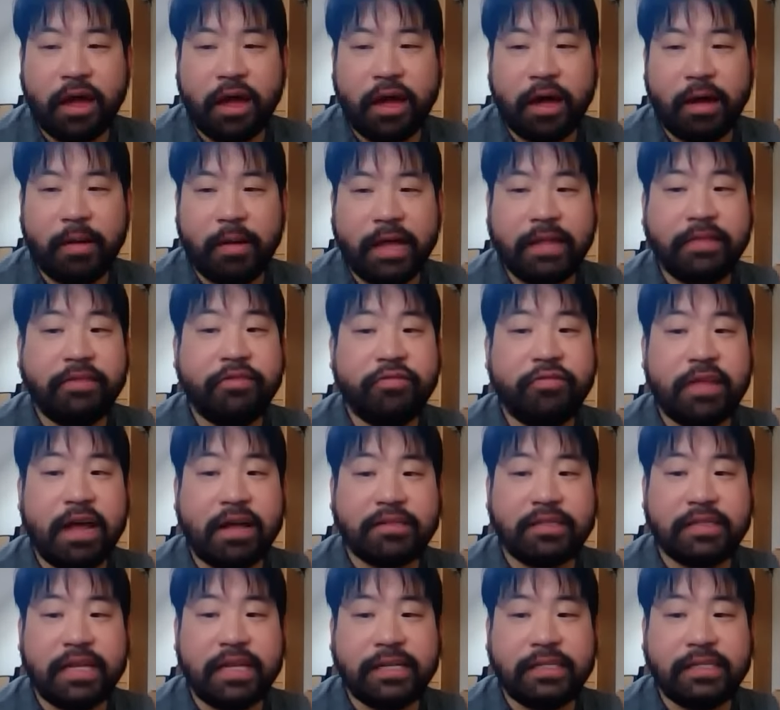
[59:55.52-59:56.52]
in
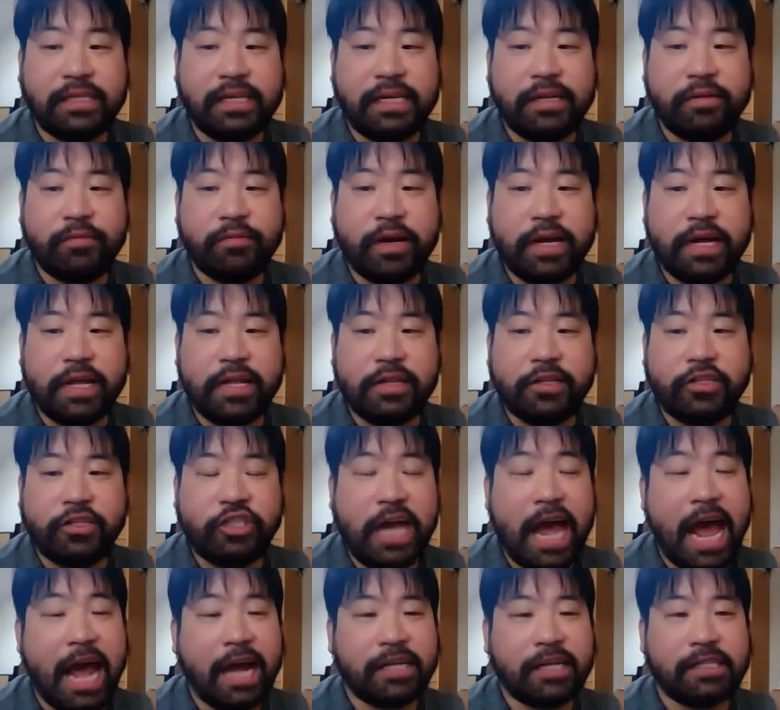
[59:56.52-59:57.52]
2019 with
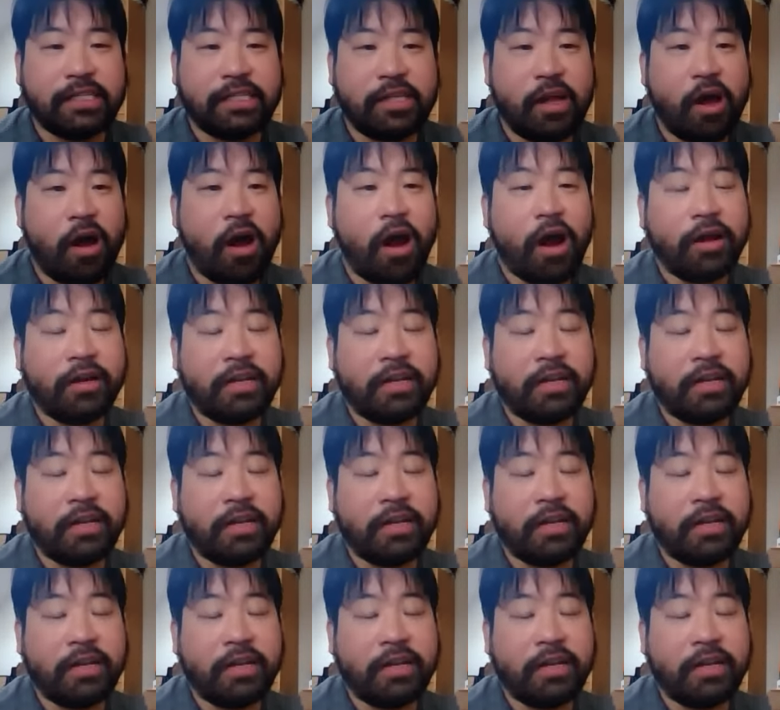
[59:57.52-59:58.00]
Jack Starr.